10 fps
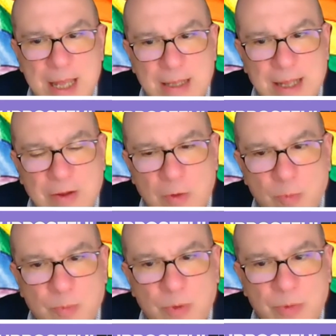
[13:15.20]
that there
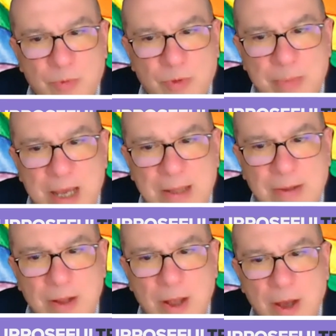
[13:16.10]
will
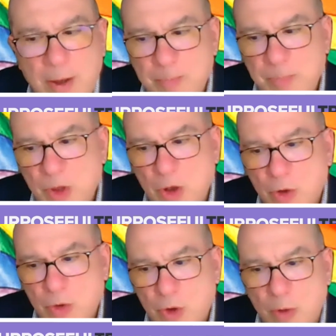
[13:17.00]
remain a
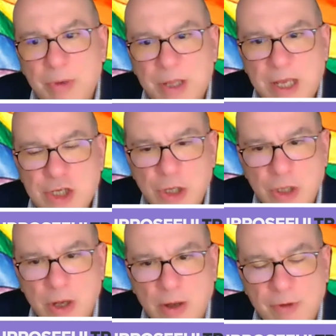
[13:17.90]

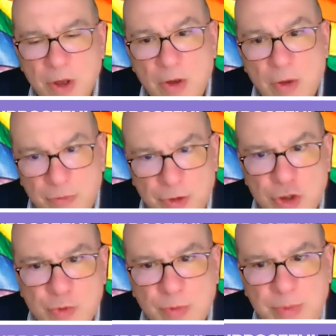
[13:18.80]
combination of
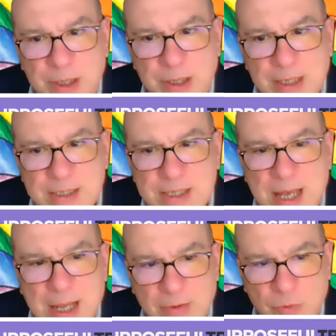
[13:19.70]
virtual meetings
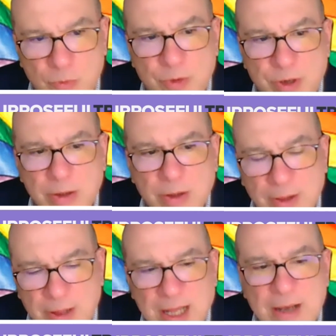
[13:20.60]
and
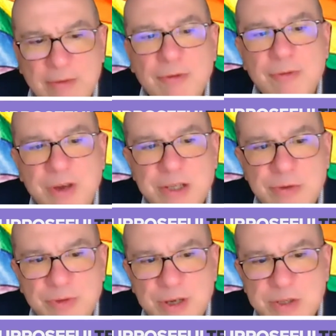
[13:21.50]
real life
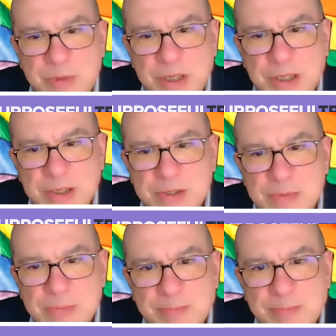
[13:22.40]
face-to-face meetings.